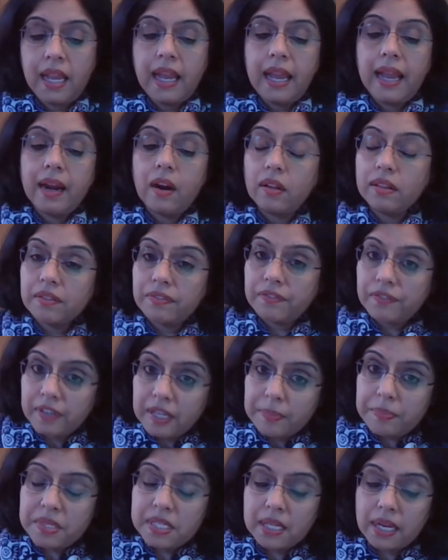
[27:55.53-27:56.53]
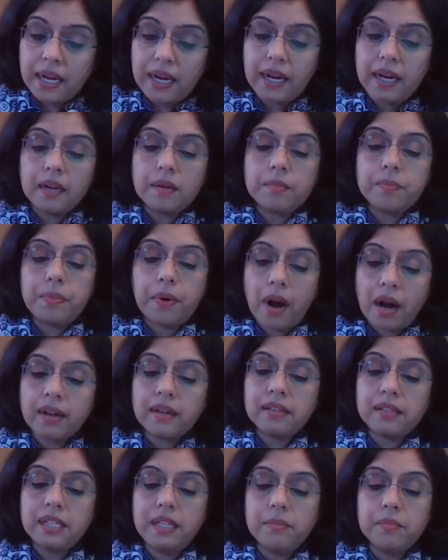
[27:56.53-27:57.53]
And on the flip side,
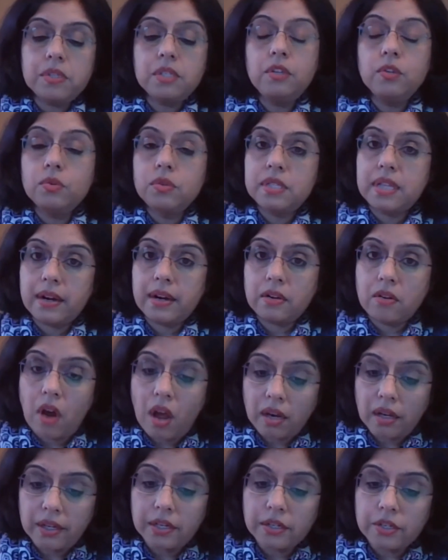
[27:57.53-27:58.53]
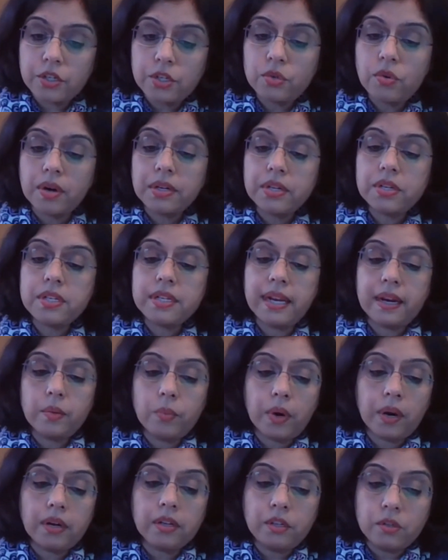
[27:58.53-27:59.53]
product teams use that knowledge to understand
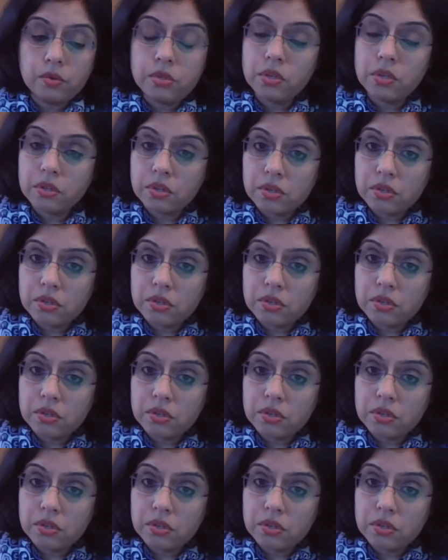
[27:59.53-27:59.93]
where users